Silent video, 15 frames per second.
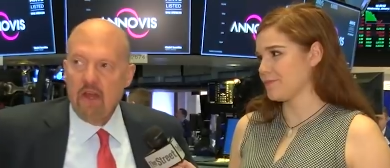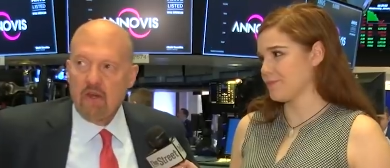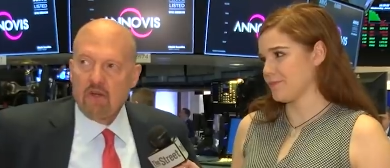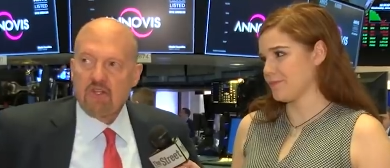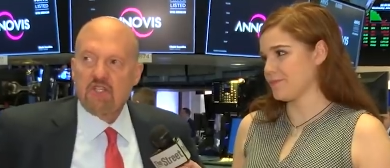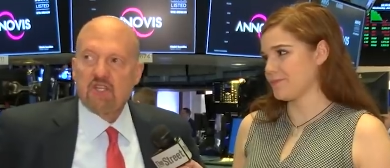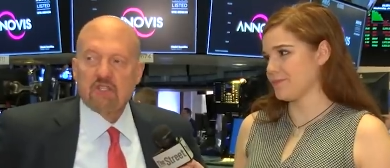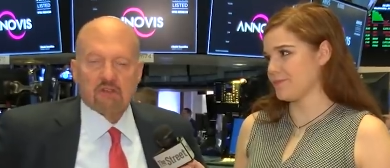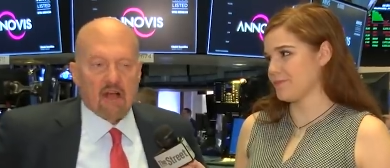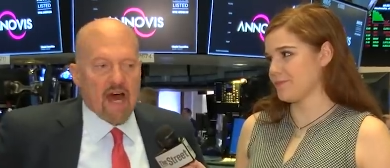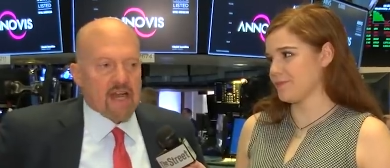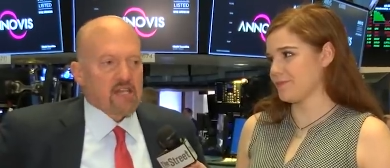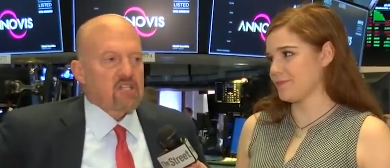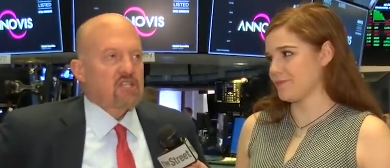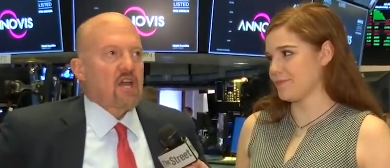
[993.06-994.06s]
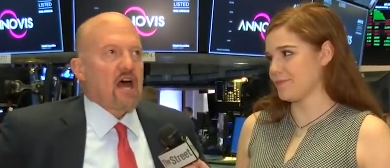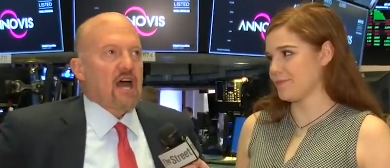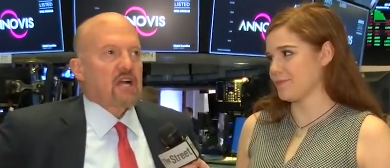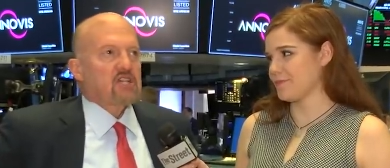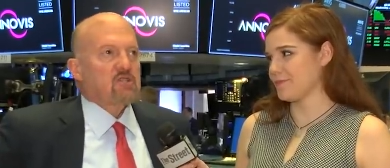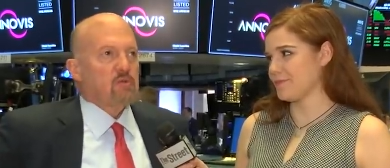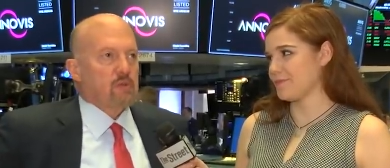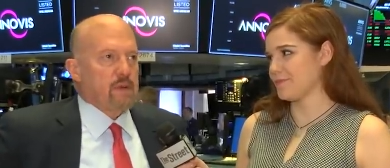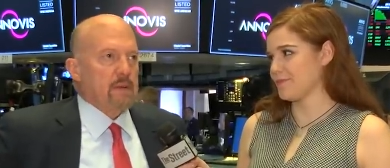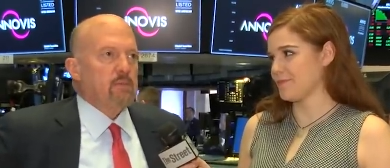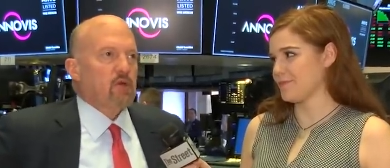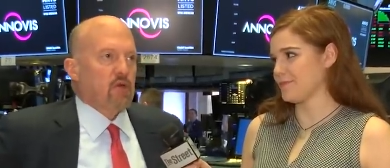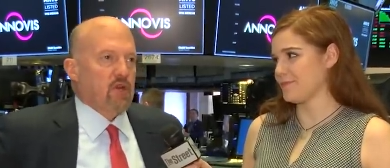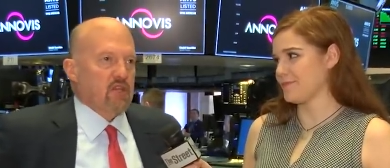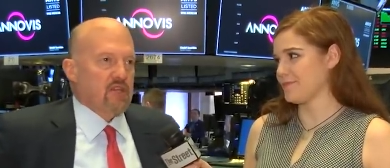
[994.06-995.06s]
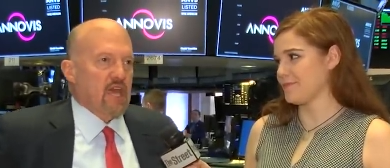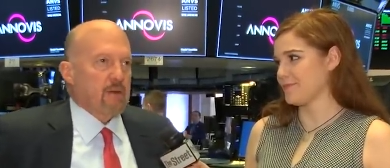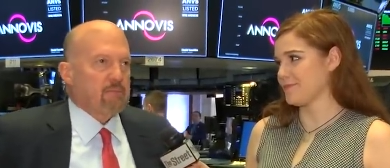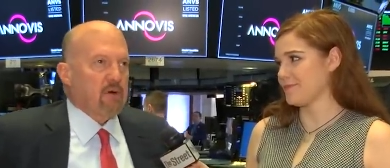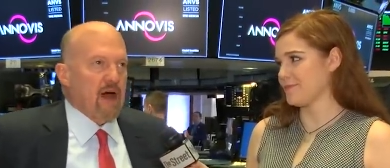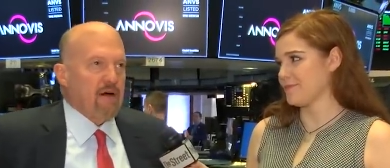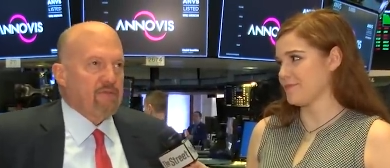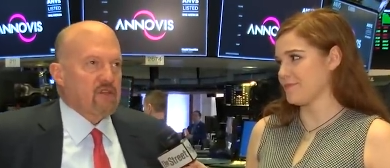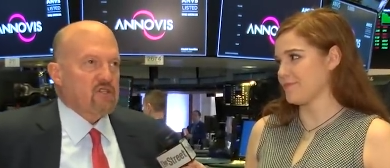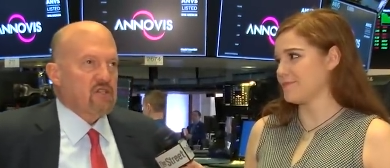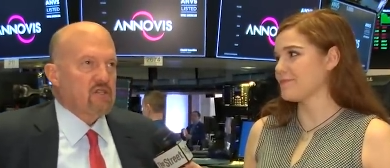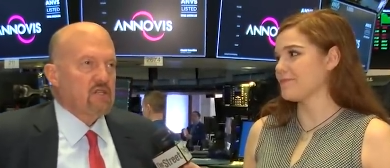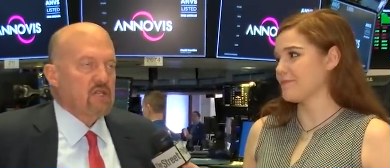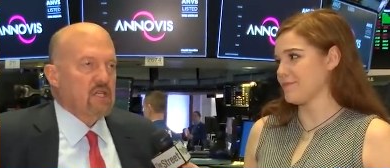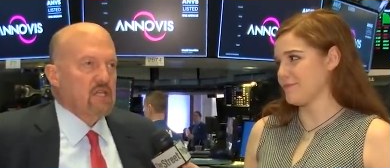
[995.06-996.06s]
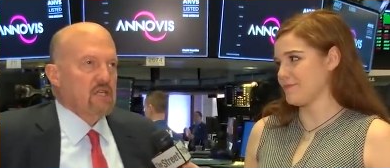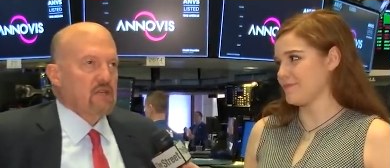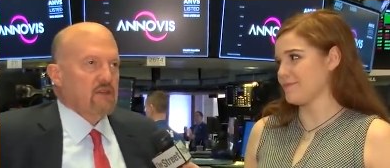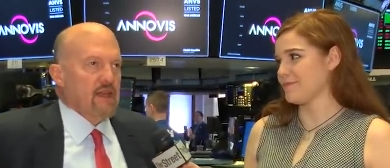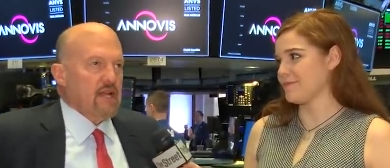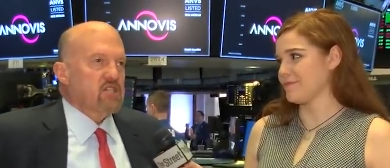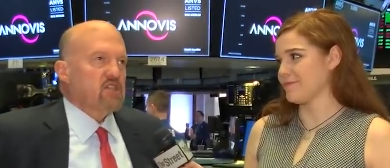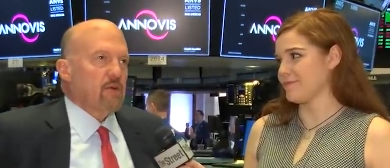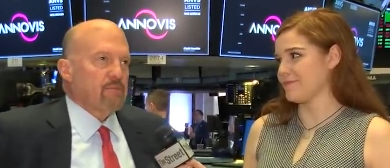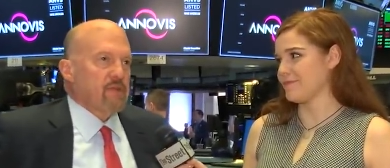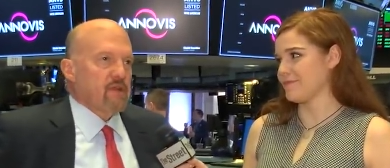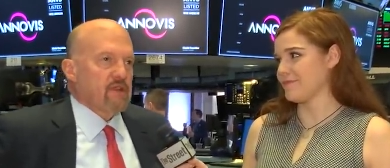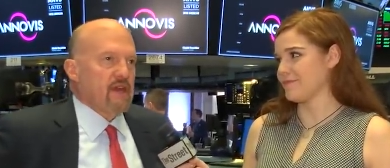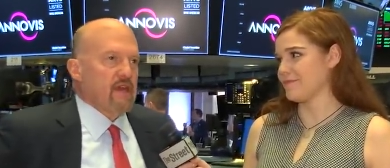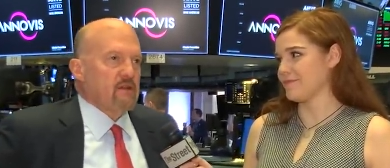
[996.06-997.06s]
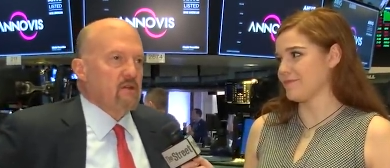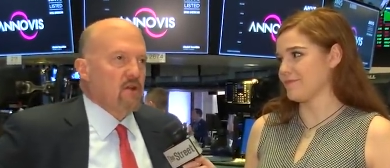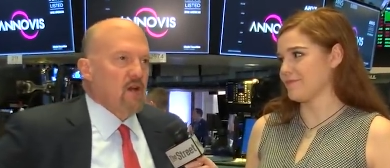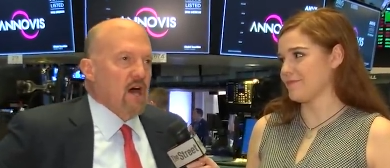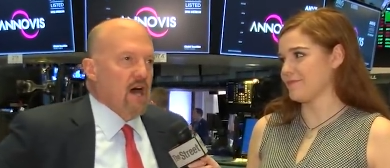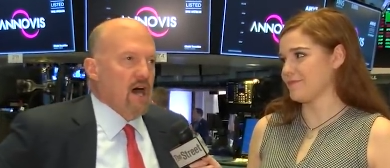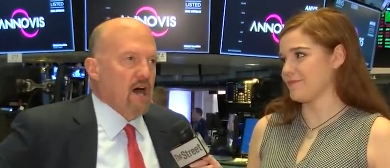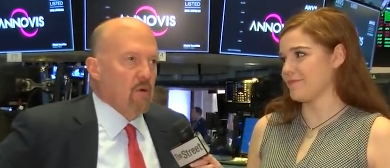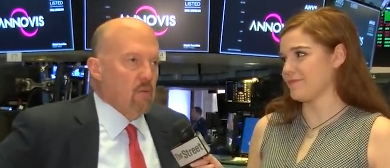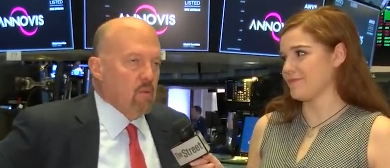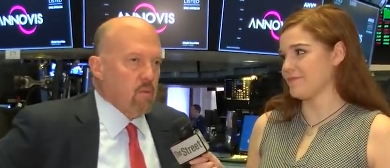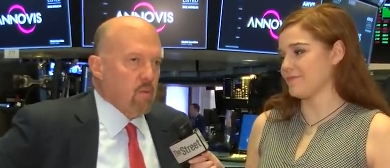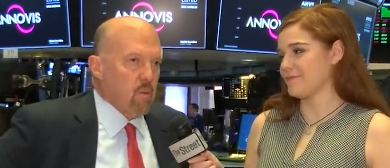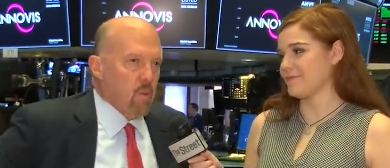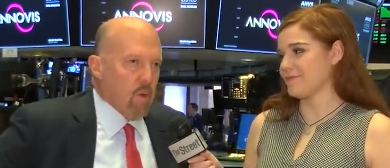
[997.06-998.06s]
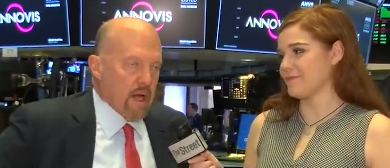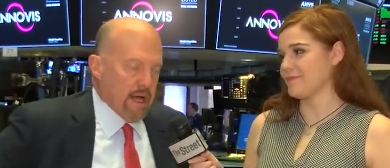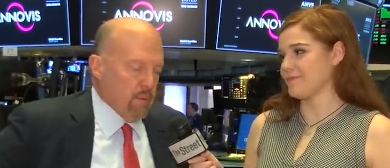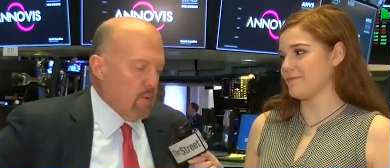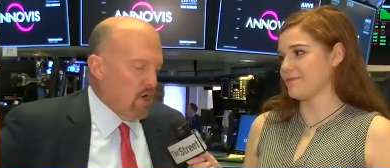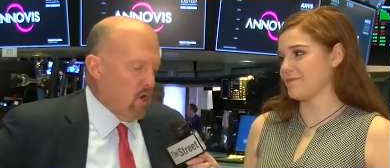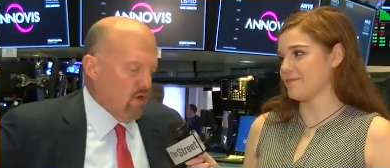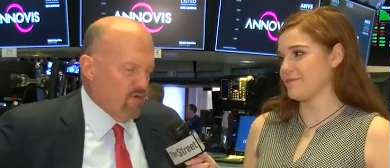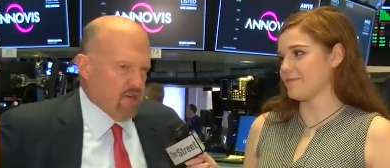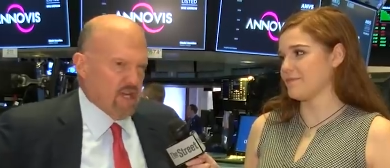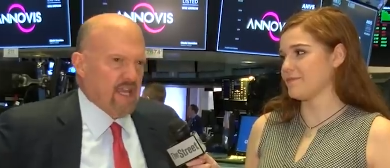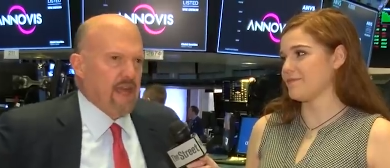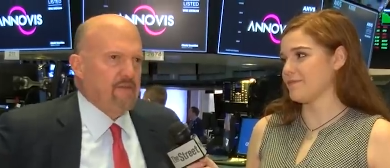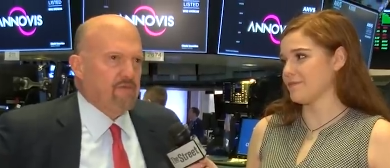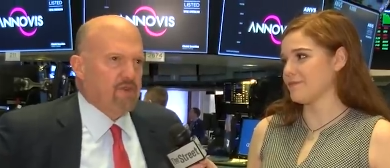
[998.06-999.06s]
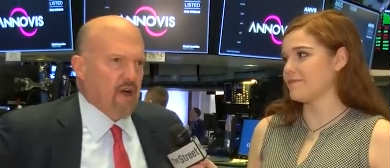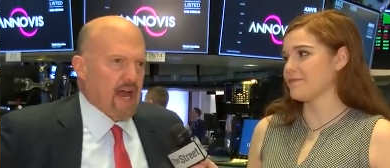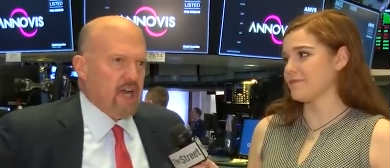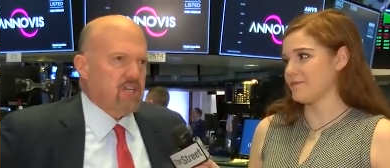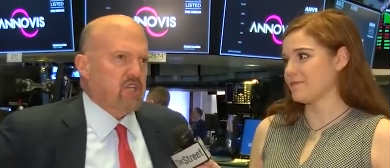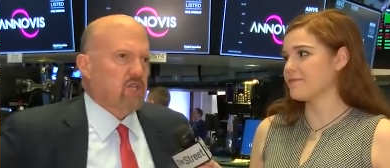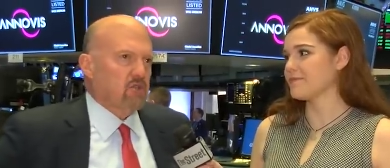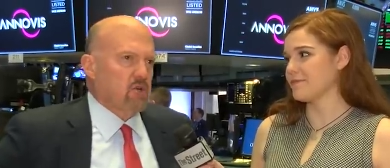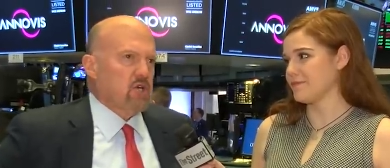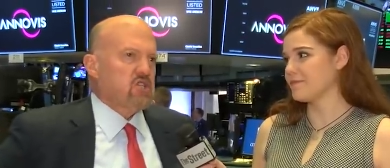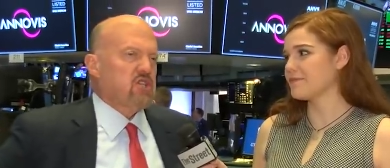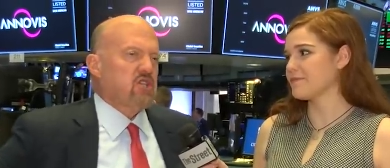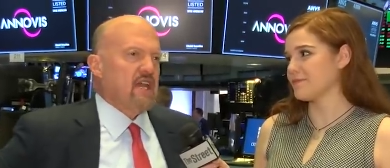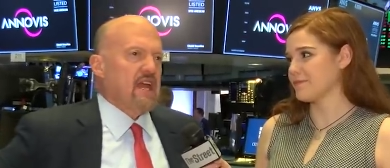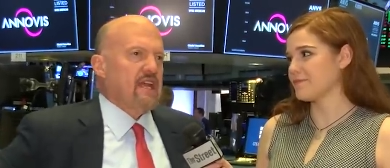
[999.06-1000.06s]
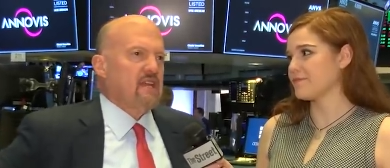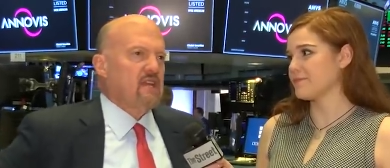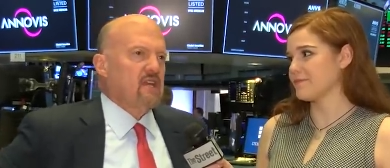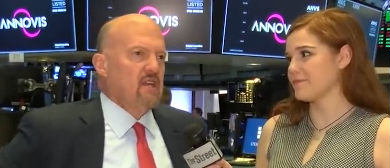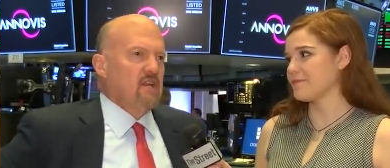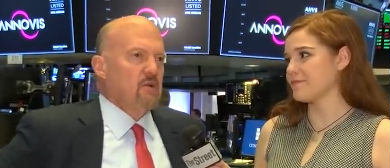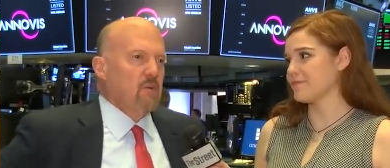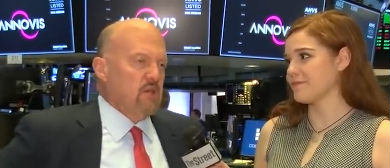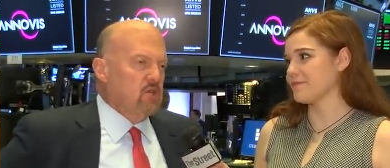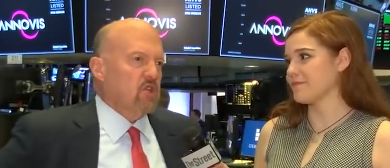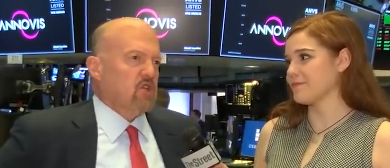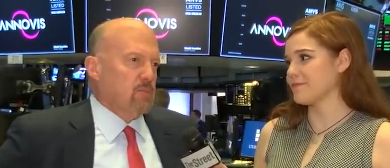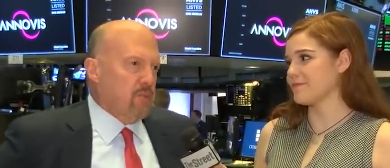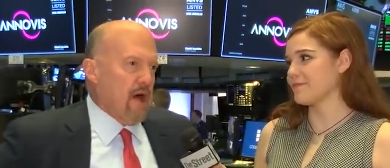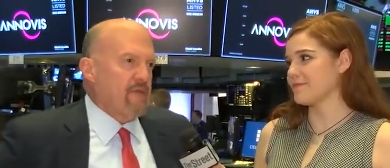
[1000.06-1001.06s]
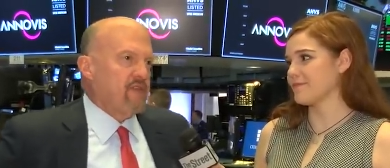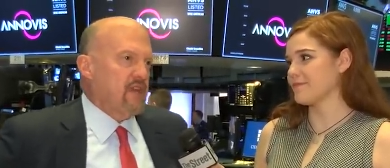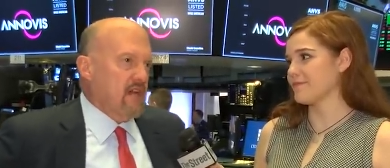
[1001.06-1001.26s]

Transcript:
Speaker 1: then you're going to see a lot of stocks where people are going to take profits. And that's something that uh, we went over again for Action Alerts today. We took the profit